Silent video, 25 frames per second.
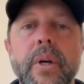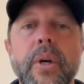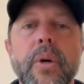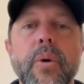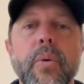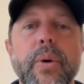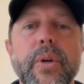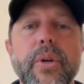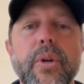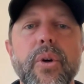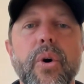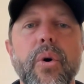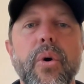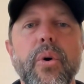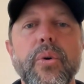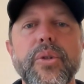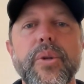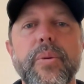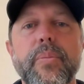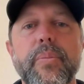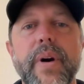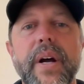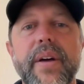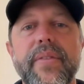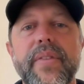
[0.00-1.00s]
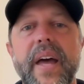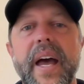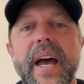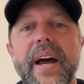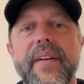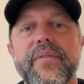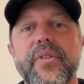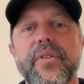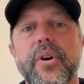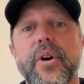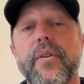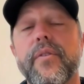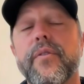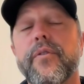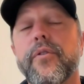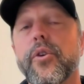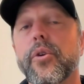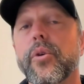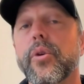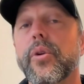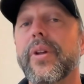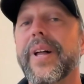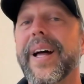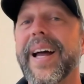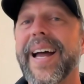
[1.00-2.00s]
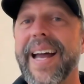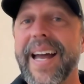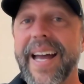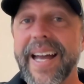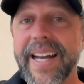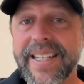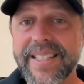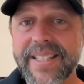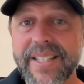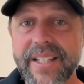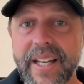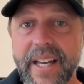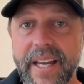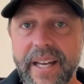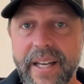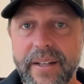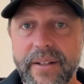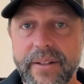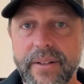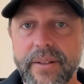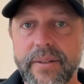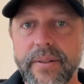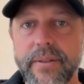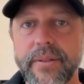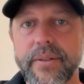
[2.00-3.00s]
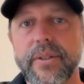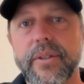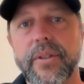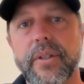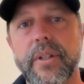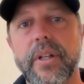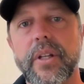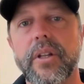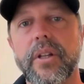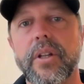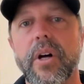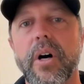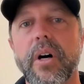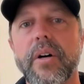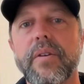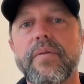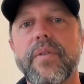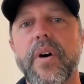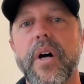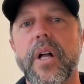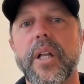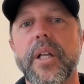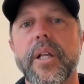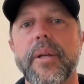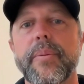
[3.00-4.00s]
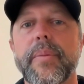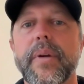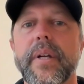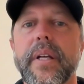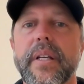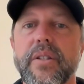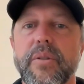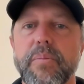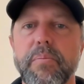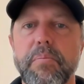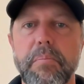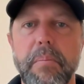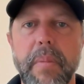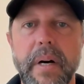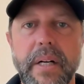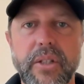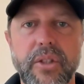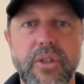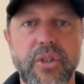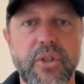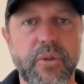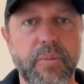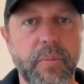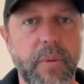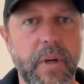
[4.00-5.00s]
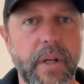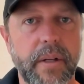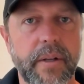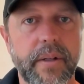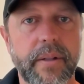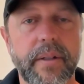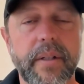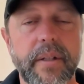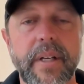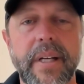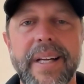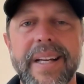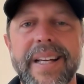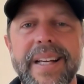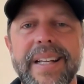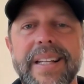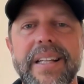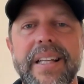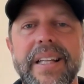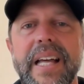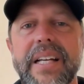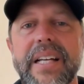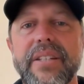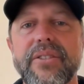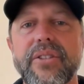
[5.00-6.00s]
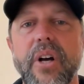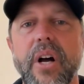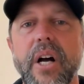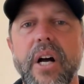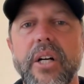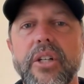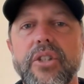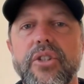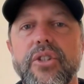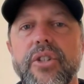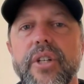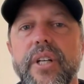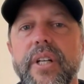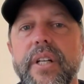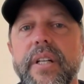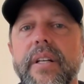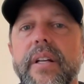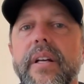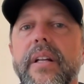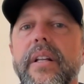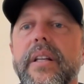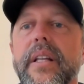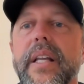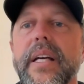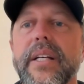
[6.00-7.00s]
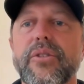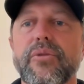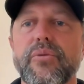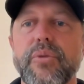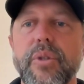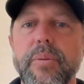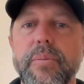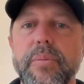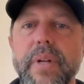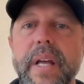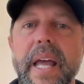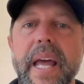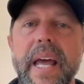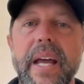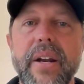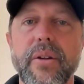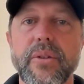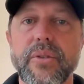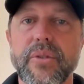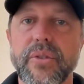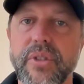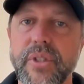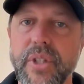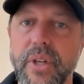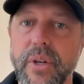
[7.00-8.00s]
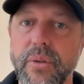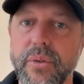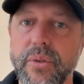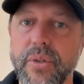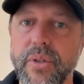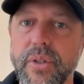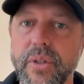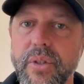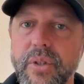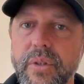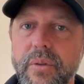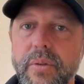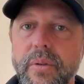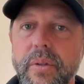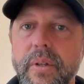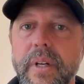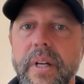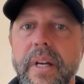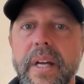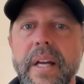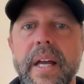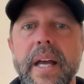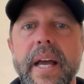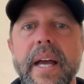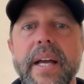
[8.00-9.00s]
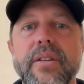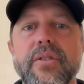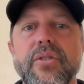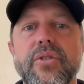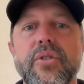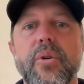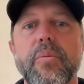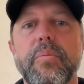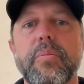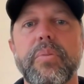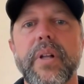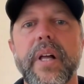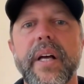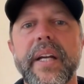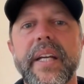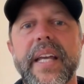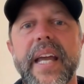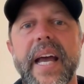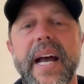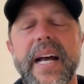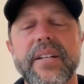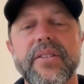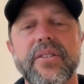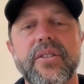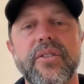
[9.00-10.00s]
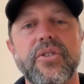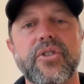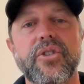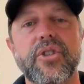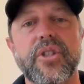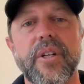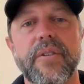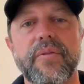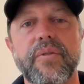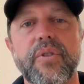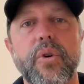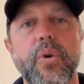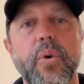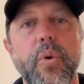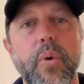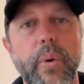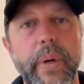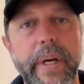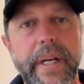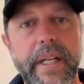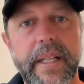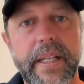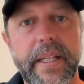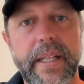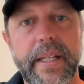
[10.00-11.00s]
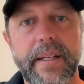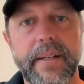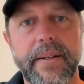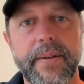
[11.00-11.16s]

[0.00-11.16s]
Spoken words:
When you hold your breath after a full exhale, lung volume is much smaller, less oxygen, less room to handle CO2, and so blood gases shift quickly.